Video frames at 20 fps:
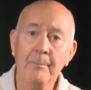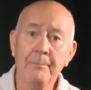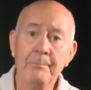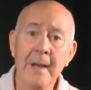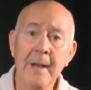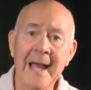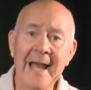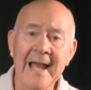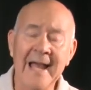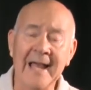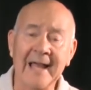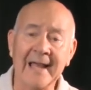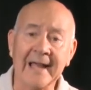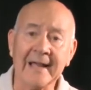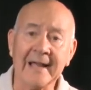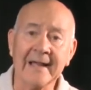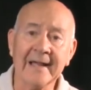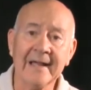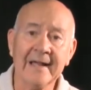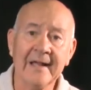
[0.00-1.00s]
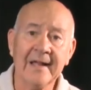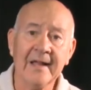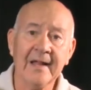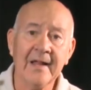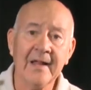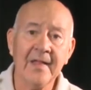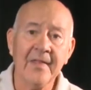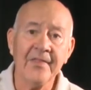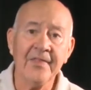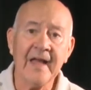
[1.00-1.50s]
bag
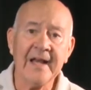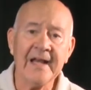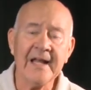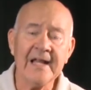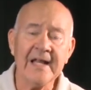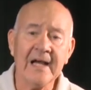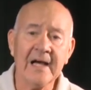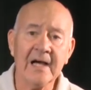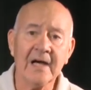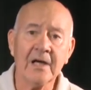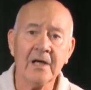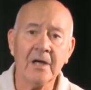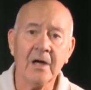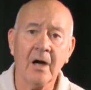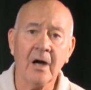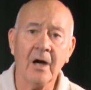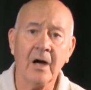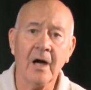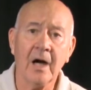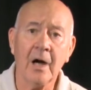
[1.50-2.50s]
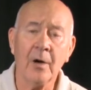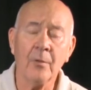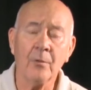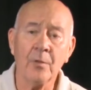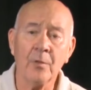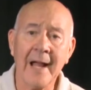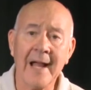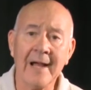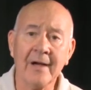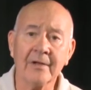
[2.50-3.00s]
that he hung
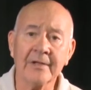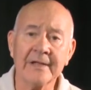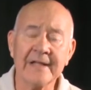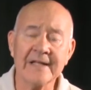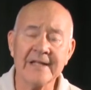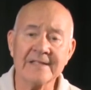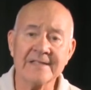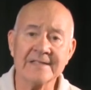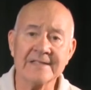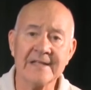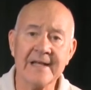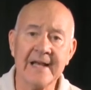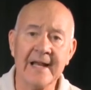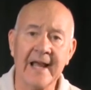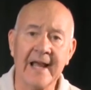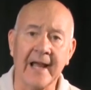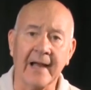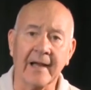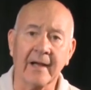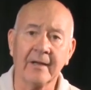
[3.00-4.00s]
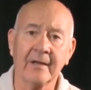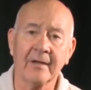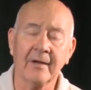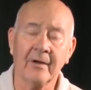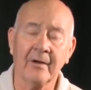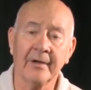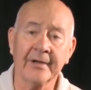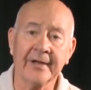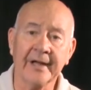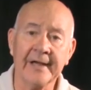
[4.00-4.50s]
around his neck
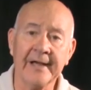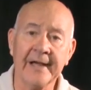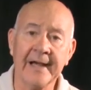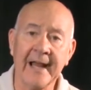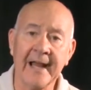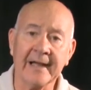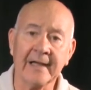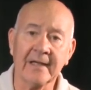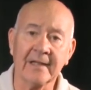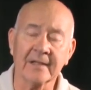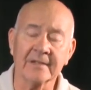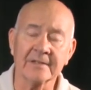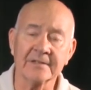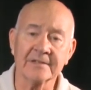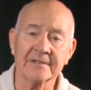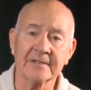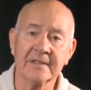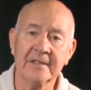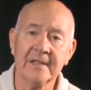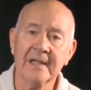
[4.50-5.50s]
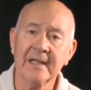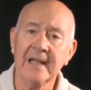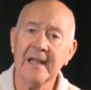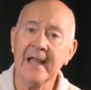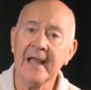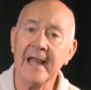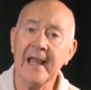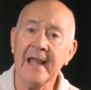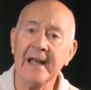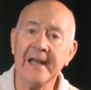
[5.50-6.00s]
on a necklace,
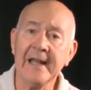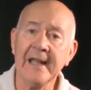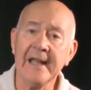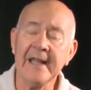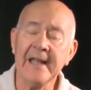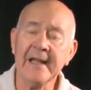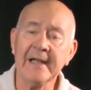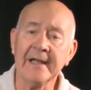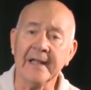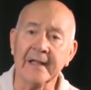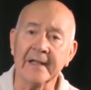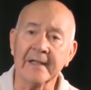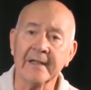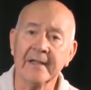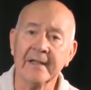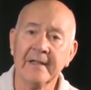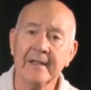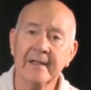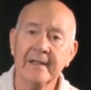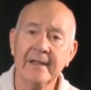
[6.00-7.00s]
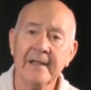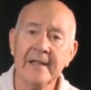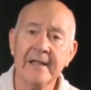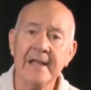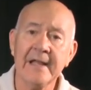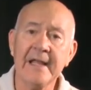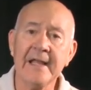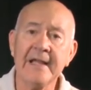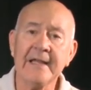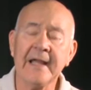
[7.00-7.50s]
and in it
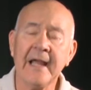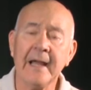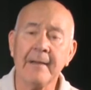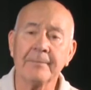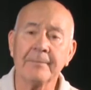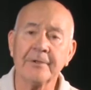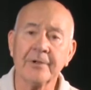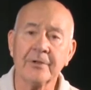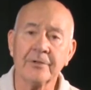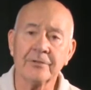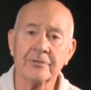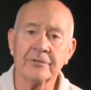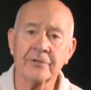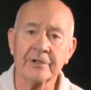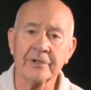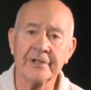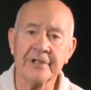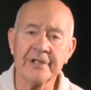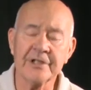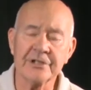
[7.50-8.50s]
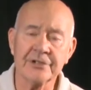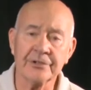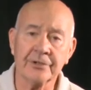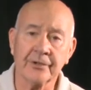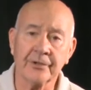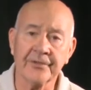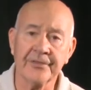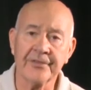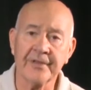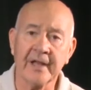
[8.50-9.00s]
he kept
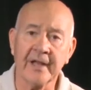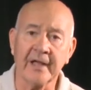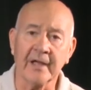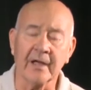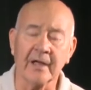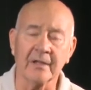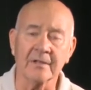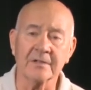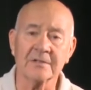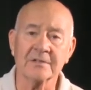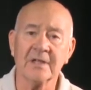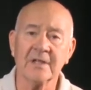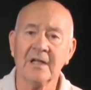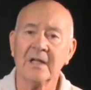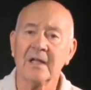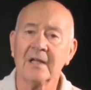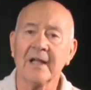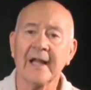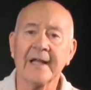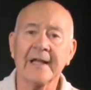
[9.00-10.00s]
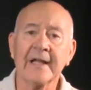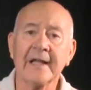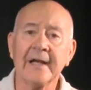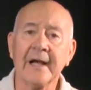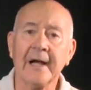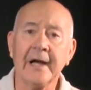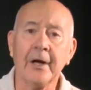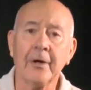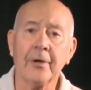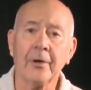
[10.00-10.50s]
traditional things like an
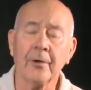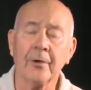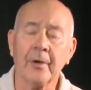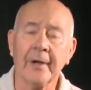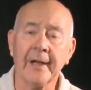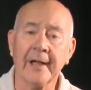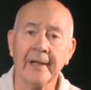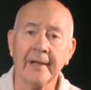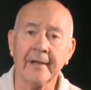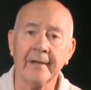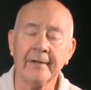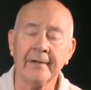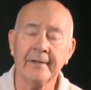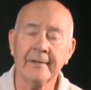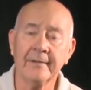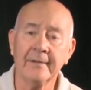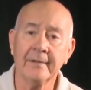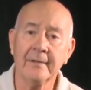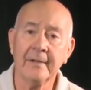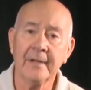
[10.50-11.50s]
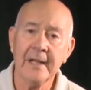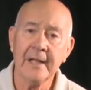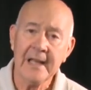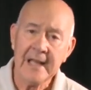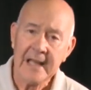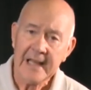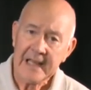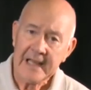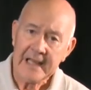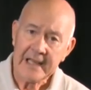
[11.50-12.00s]
arrowhead.
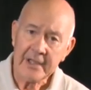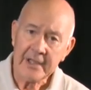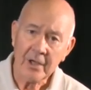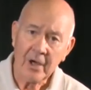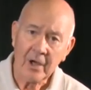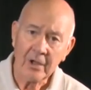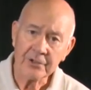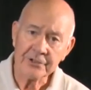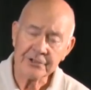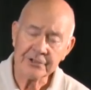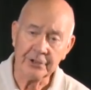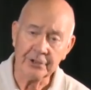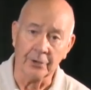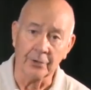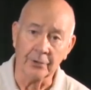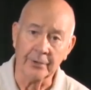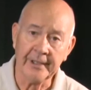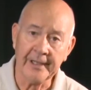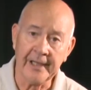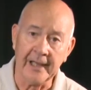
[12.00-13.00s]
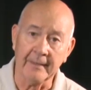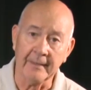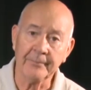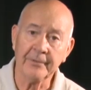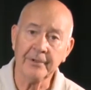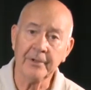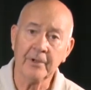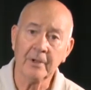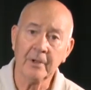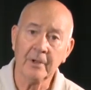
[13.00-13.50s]
He also
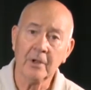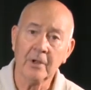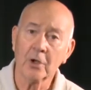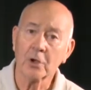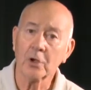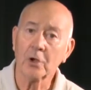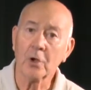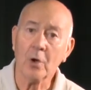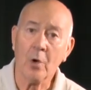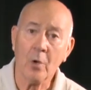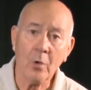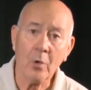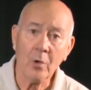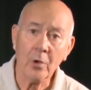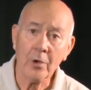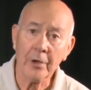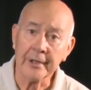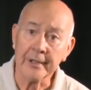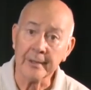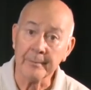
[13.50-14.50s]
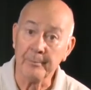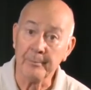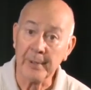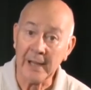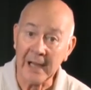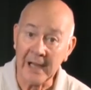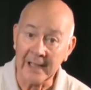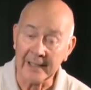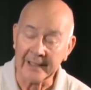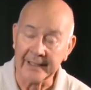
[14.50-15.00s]
kept corn
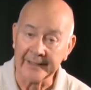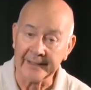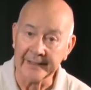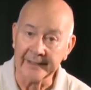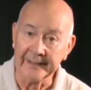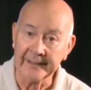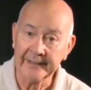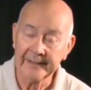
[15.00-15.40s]
pollen,